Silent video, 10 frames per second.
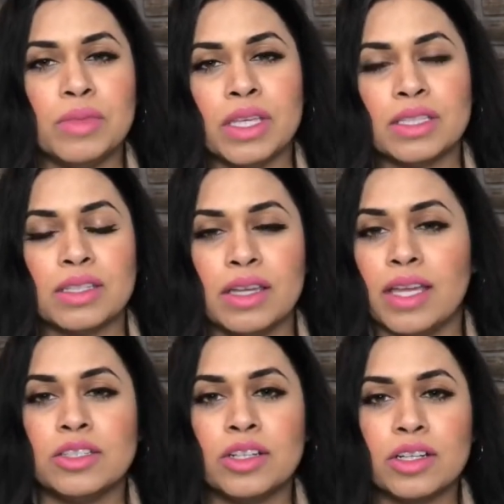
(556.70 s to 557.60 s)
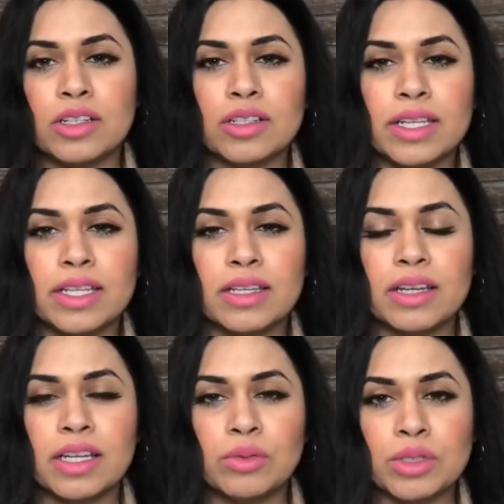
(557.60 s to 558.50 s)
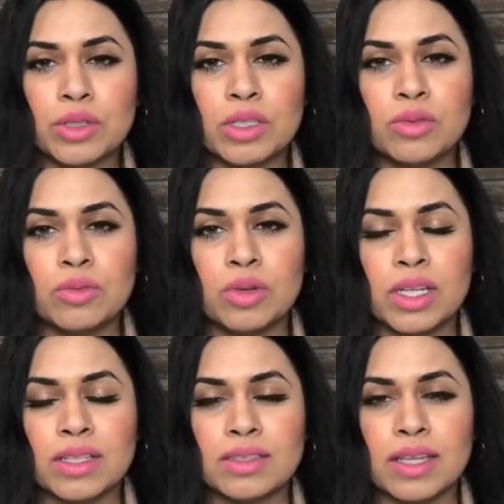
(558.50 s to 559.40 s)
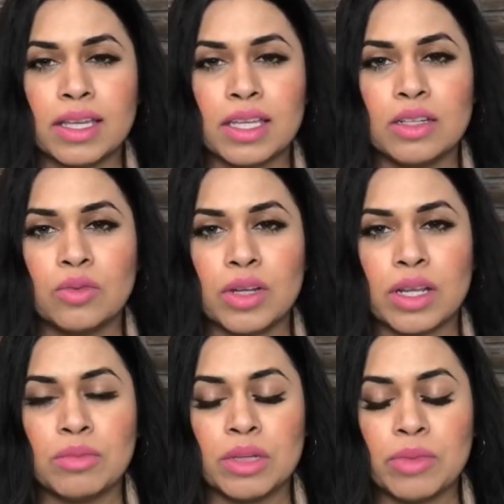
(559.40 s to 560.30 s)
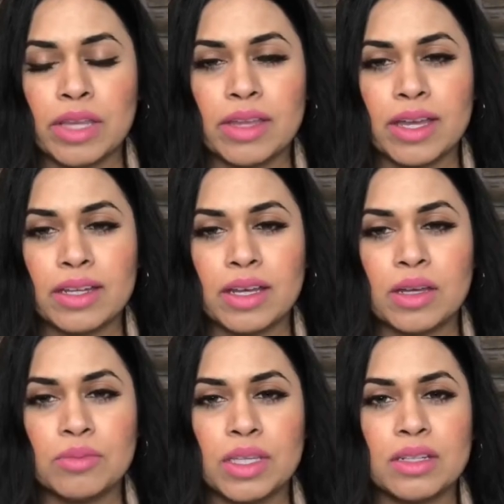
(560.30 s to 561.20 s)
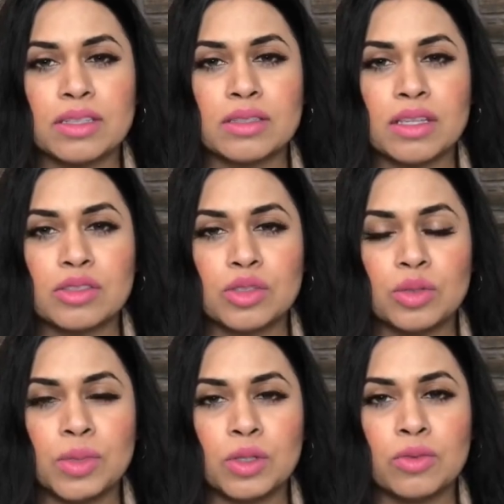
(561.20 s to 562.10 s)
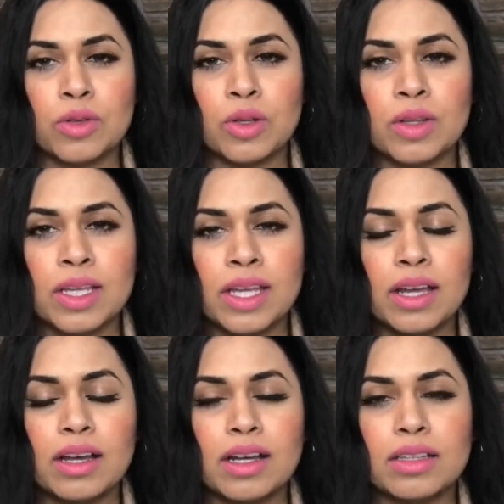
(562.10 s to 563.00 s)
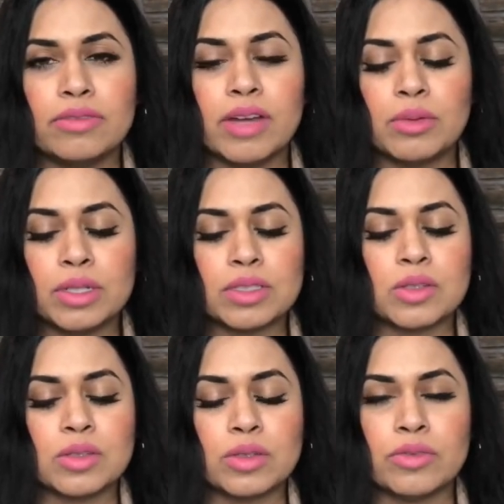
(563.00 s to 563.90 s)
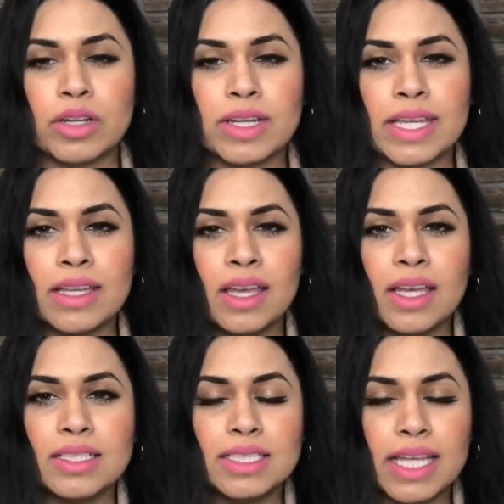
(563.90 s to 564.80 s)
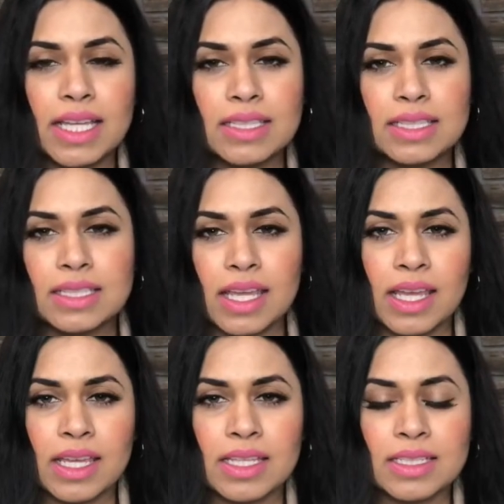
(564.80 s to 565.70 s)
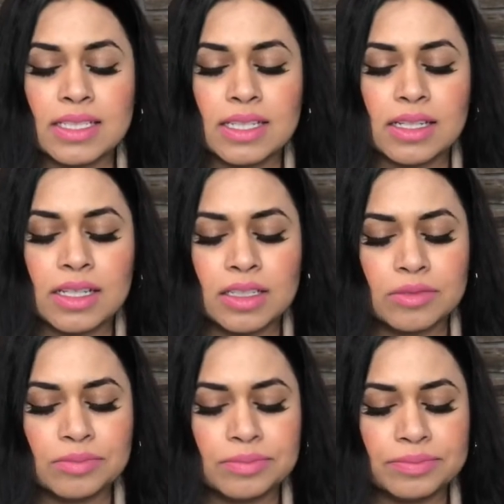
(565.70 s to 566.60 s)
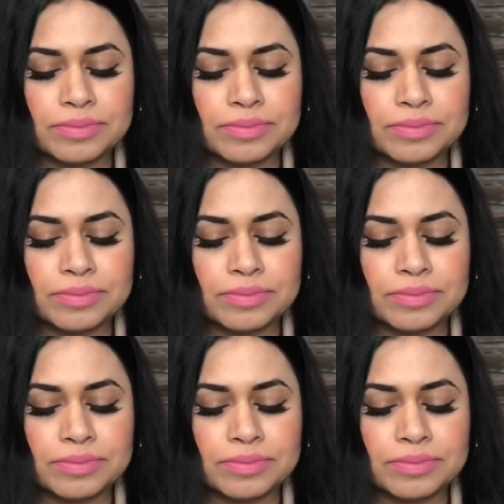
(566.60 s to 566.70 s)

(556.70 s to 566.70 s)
it's a head turner. Like I will show you in a second what I mean by that. Um, it is so beautiful. Uh, the fabric is also very dense and um,